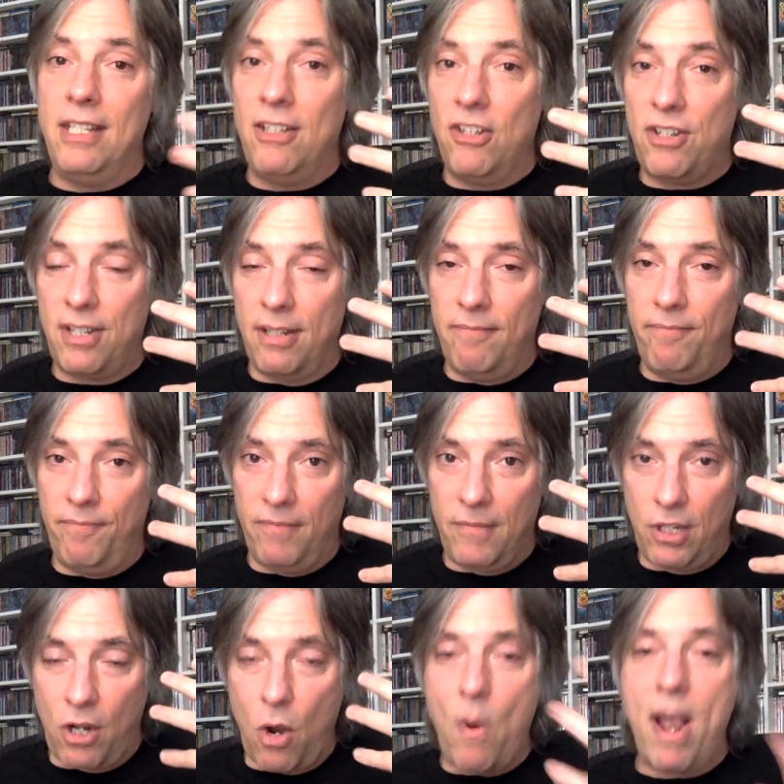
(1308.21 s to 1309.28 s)
just
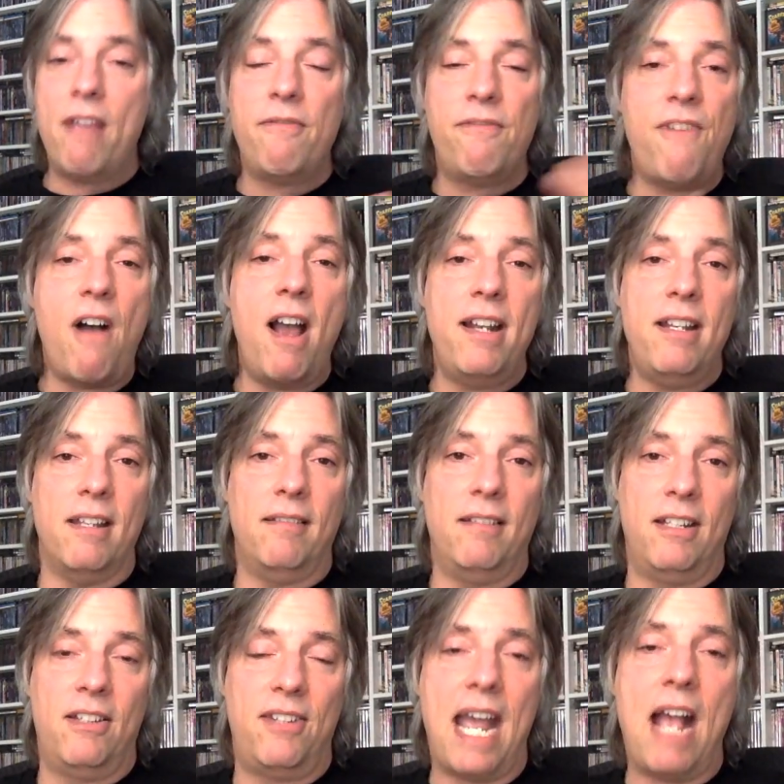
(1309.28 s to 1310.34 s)
go out and find it.
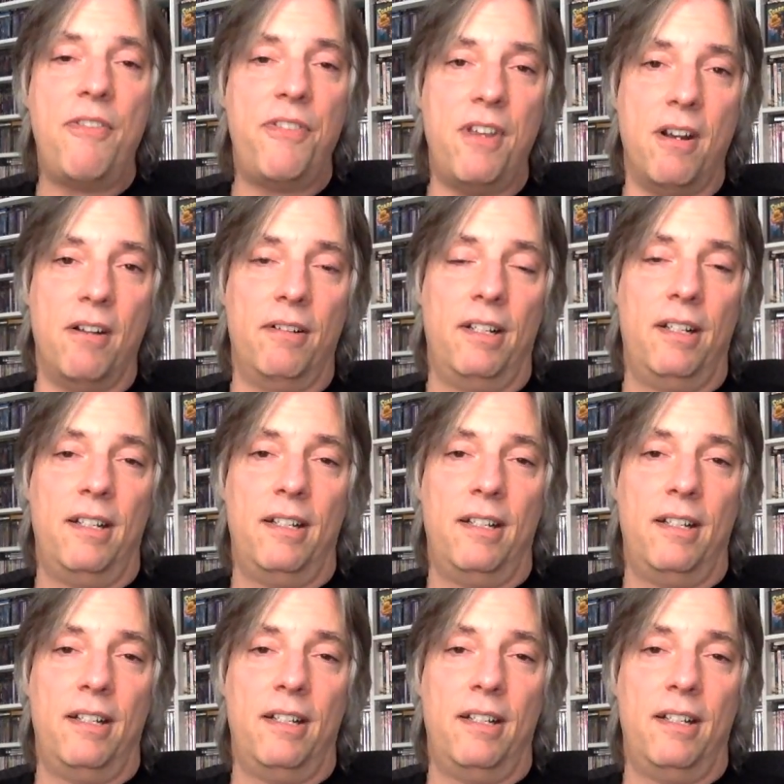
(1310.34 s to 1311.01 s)
It's out there.